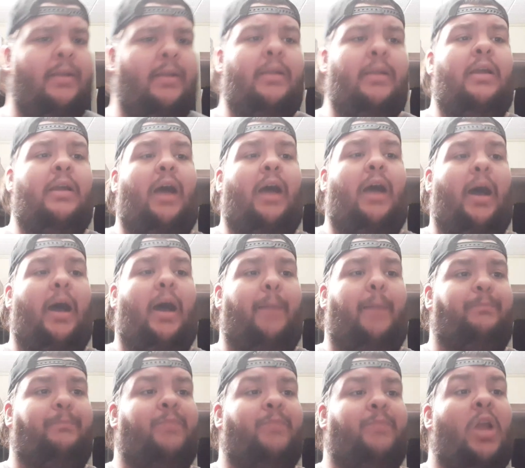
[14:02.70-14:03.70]
Um,
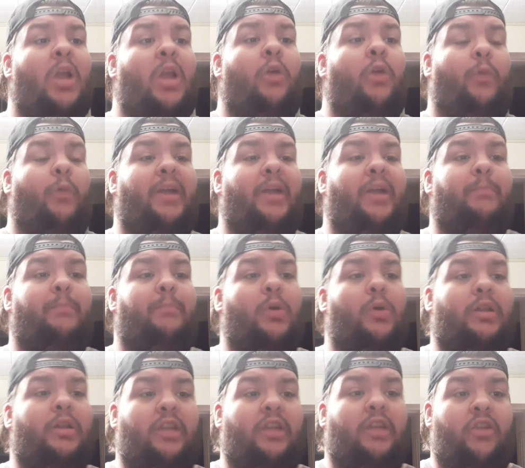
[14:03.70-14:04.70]
read a book
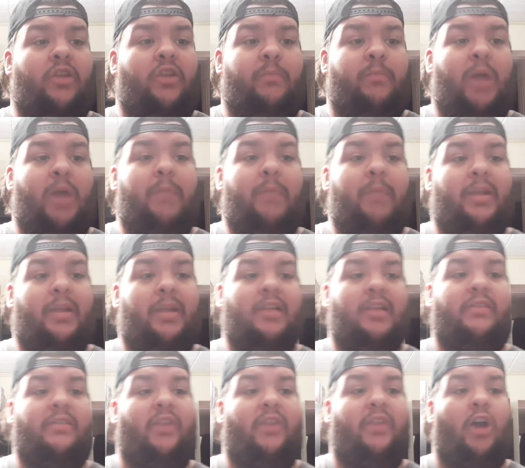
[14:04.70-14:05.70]
that you bought because of
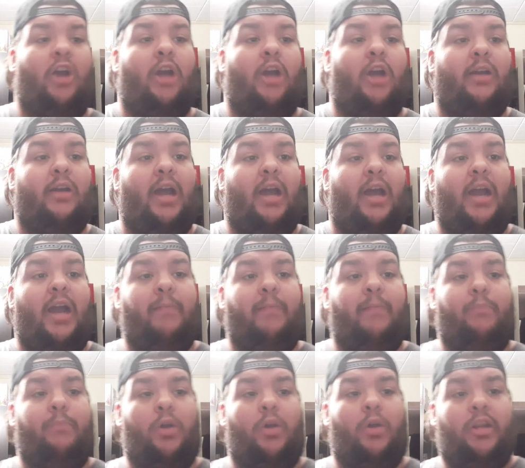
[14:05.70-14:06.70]
an online
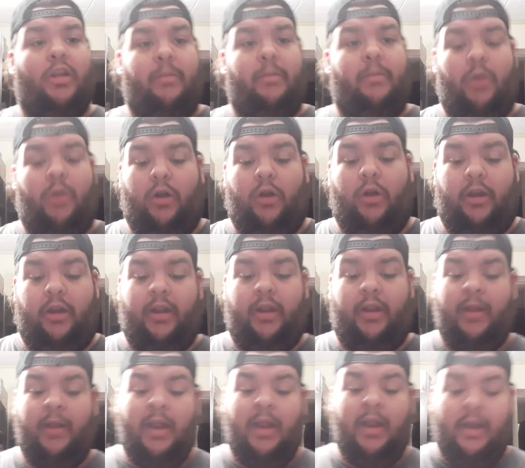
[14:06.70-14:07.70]
book community
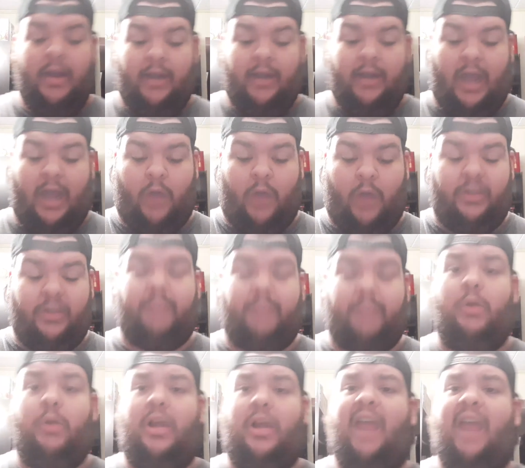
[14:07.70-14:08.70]
now, this book
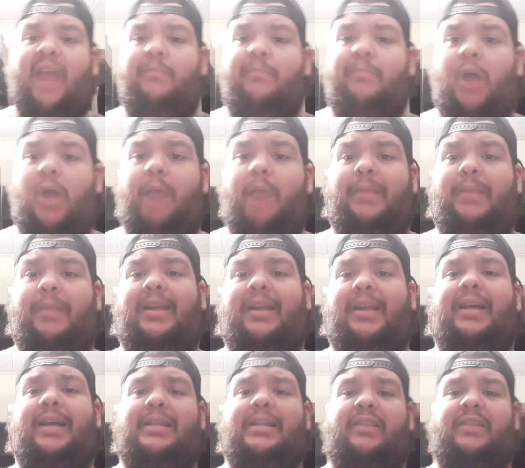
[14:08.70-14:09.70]
I bought
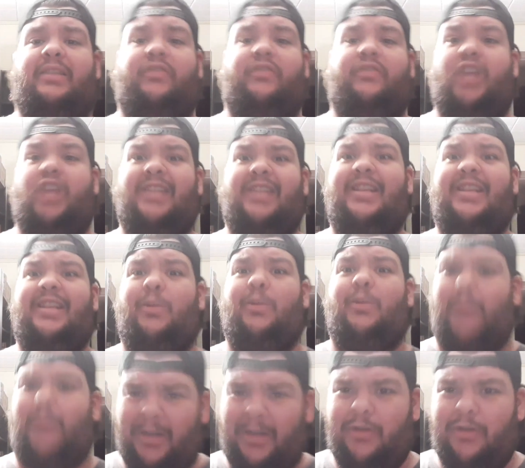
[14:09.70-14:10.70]
because of Jesse the
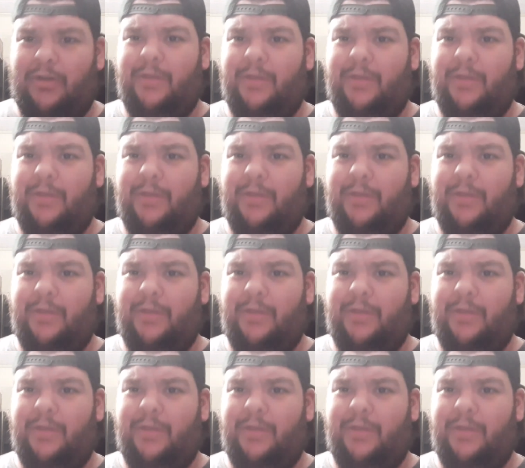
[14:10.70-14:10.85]
Reader